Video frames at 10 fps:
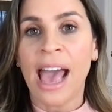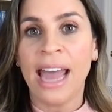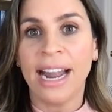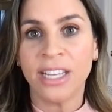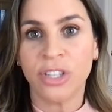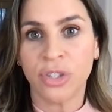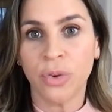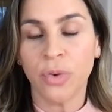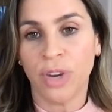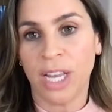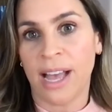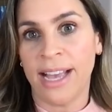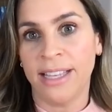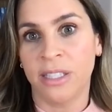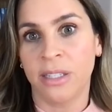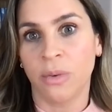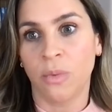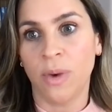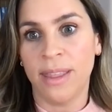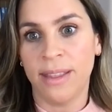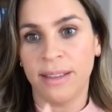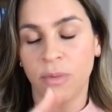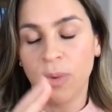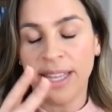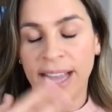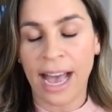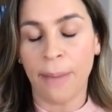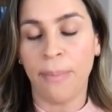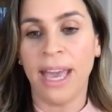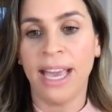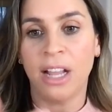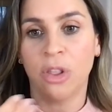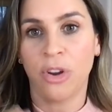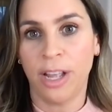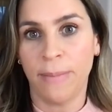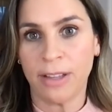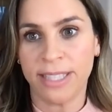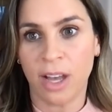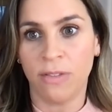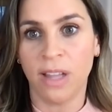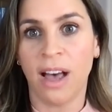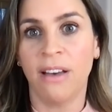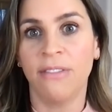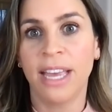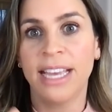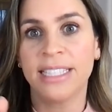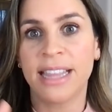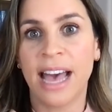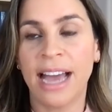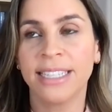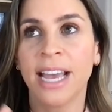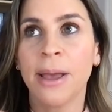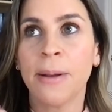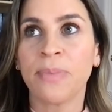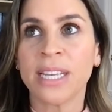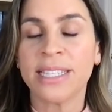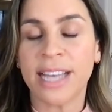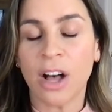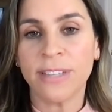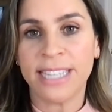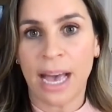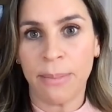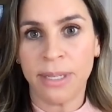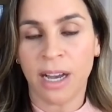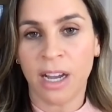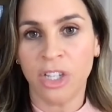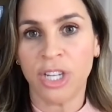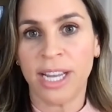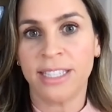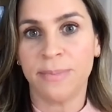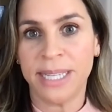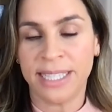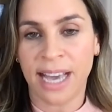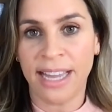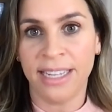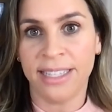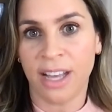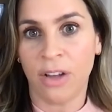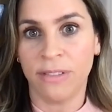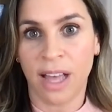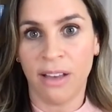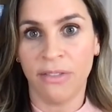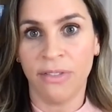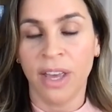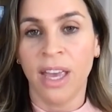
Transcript: And I soon realized with tapping and learning about self-love is that self-sabotage is misguided self-love.